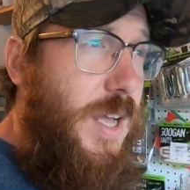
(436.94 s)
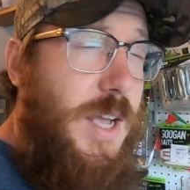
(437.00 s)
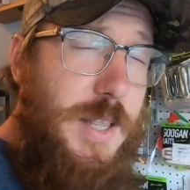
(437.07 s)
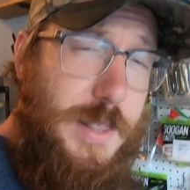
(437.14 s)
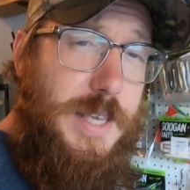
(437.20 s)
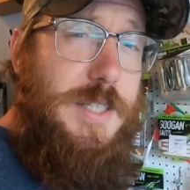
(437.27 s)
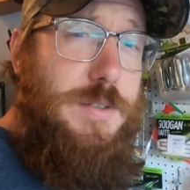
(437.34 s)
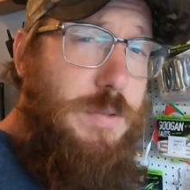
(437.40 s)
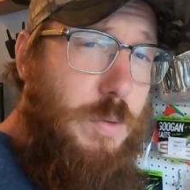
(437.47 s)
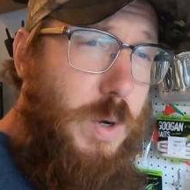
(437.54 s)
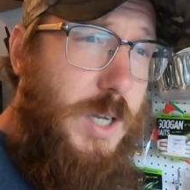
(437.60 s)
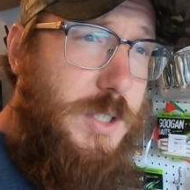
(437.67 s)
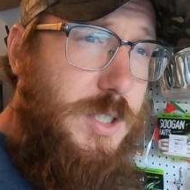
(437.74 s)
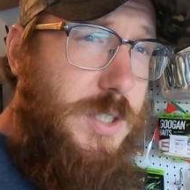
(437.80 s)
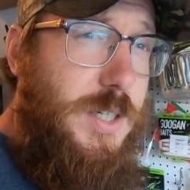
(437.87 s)
Thanks for
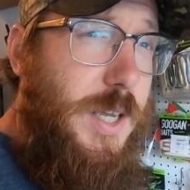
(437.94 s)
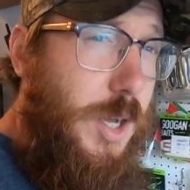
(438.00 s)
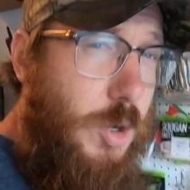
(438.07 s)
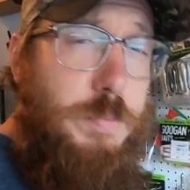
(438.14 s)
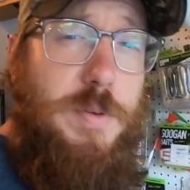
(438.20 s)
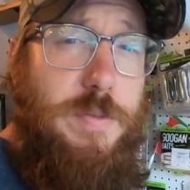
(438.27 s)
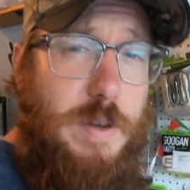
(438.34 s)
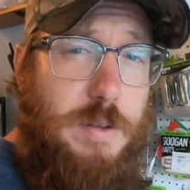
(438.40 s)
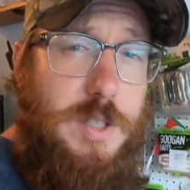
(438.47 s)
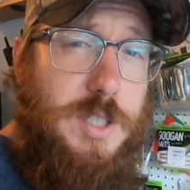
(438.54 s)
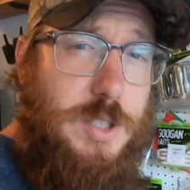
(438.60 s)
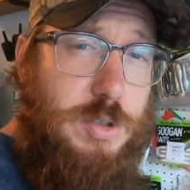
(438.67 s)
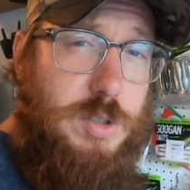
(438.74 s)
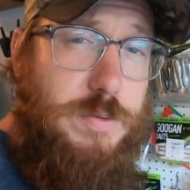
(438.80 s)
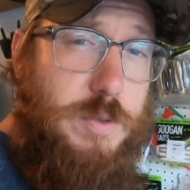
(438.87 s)
watching. I hope you found this
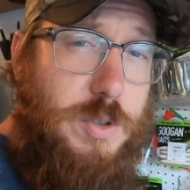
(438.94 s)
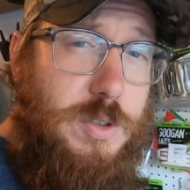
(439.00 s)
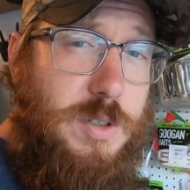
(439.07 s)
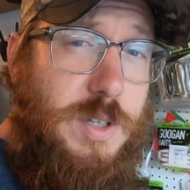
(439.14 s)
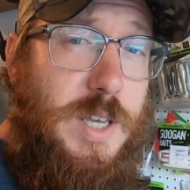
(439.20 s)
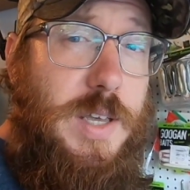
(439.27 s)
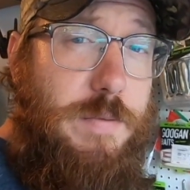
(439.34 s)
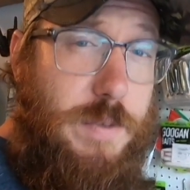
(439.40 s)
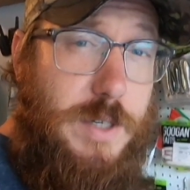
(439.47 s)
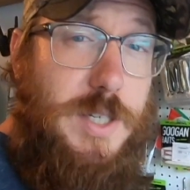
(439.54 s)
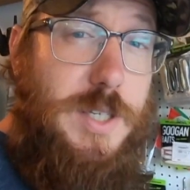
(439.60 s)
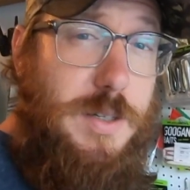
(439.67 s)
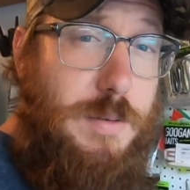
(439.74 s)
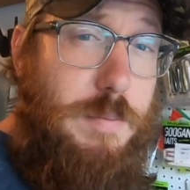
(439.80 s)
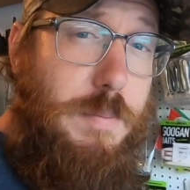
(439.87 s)
useful. If you
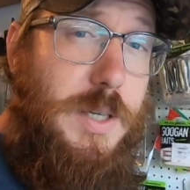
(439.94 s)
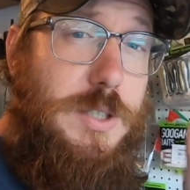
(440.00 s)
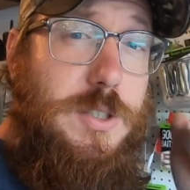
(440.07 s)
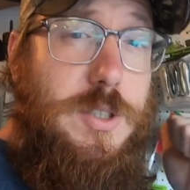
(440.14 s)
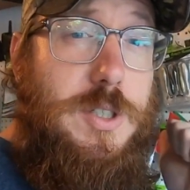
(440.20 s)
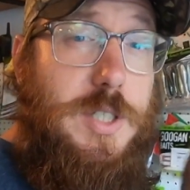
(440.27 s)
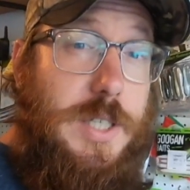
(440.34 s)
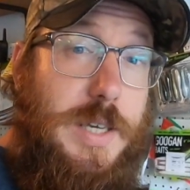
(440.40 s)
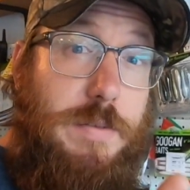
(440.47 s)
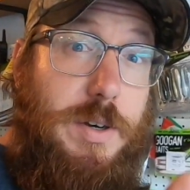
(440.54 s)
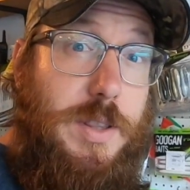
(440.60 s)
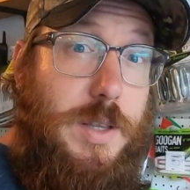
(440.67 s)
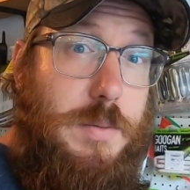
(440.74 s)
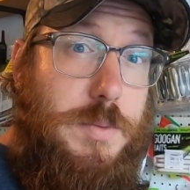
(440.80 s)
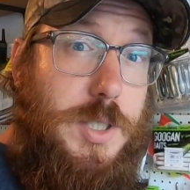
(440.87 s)
did, make sure you give it a
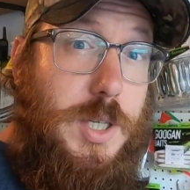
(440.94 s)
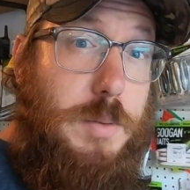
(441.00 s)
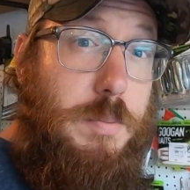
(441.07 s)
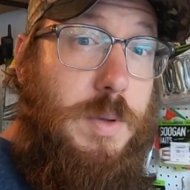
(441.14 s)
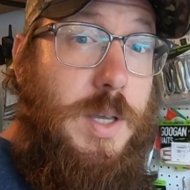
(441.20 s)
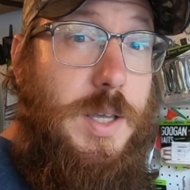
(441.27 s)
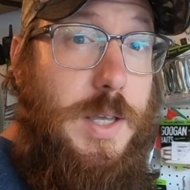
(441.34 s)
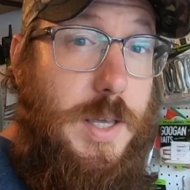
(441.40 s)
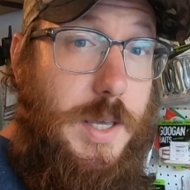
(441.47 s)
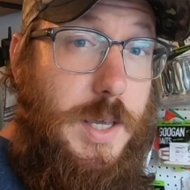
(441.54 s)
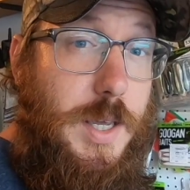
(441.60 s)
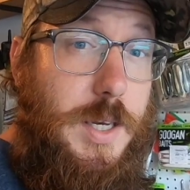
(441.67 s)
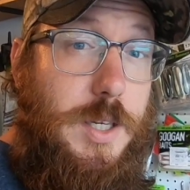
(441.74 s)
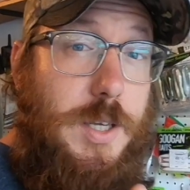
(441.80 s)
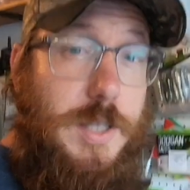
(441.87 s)
thumbs up
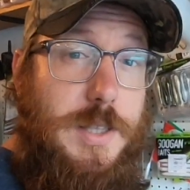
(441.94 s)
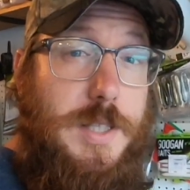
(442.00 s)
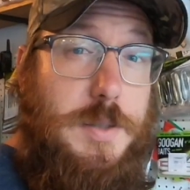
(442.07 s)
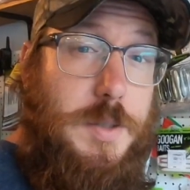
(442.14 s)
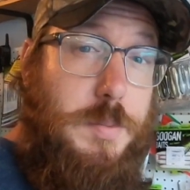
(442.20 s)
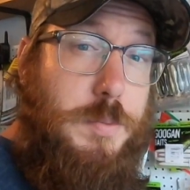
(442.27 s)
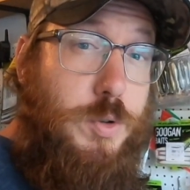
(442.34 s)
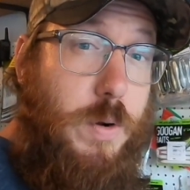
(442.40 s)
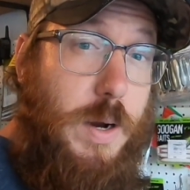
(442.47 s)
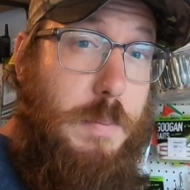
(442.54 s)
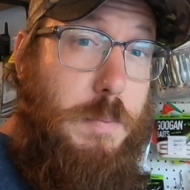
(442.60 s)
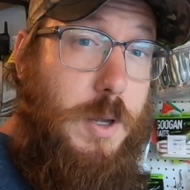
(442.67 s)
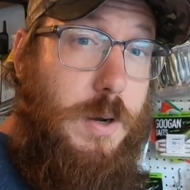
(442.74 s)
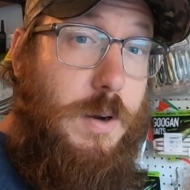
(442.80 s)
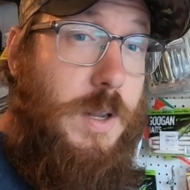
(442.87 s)
and you hit that subscribe
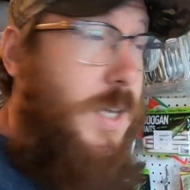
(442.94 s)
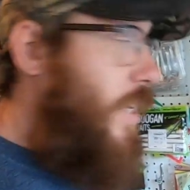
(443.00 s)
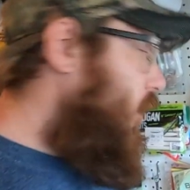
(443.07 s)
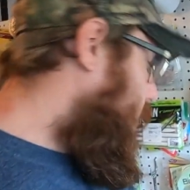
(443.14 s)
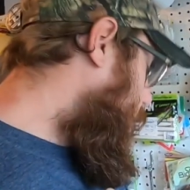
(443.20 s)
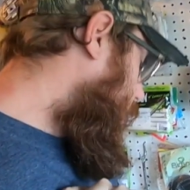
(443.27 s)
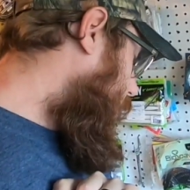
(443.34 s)
button so you